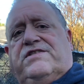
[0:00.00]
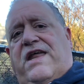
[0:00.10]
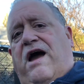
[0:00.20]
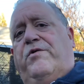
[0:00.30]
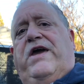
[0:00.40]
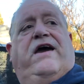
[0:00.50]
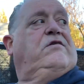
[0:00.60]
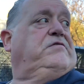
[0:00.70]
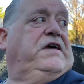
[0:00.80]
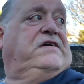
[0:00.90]
in how we handle
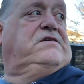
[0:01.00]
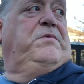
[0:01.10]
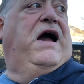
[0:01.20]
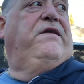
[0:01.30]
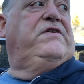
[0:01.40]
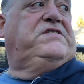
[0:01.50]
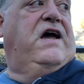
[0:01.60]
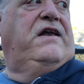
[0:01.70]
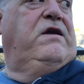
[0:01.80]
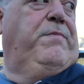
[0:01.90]
things. So I'm kind of
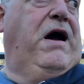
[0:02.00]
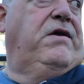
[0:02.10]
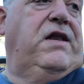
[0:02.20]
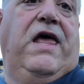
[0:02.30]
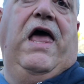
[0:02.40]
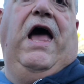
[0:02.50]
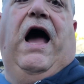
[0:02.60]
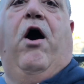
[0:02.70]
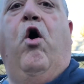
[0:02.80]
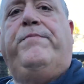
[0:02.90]
excited about it. I
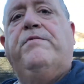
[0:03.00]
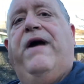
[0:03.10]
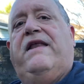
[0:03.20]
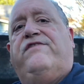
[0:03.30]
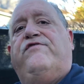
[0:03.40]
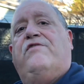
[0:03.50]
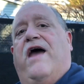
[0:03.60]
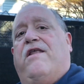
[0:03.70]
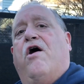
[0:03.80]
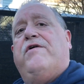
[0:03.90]
hope you made it through
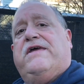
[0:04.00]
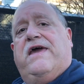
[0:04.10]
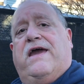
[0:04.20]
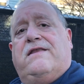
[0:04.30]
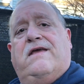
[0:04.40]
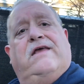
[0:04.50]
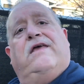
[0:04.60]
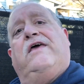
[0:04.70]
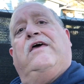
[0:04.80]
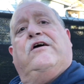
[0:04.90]
that hurricane,
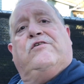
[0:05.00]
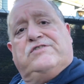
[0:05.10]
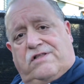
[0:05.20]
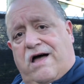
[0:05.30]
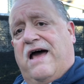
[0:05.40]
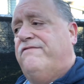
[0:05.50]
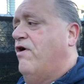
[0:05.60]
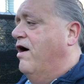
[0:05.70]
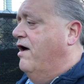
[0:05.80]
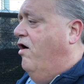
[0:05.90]
because a lot of
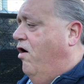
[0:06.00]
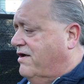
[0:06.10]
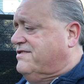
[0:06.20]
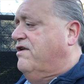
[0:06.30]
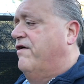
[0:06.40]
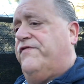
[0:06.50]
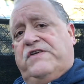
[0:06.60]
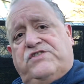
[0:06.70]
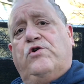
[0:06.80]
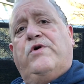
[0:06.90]
our stuff is
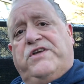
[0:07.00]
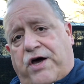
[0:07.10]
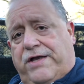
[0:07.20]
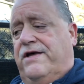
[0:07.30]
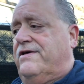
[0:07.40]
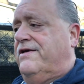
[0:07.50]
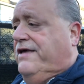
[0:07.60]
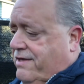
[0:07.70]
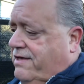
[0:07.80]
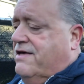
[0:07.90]
doing good.
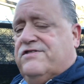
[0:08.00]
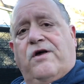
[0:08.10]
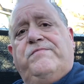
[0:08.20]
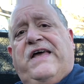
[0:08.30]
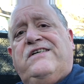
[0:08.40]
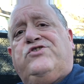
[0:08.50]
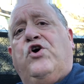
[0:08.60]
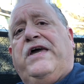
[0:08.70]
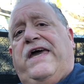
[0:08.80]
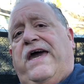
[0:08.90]
Some things
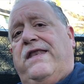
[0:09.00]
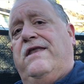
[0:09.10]
took a hit,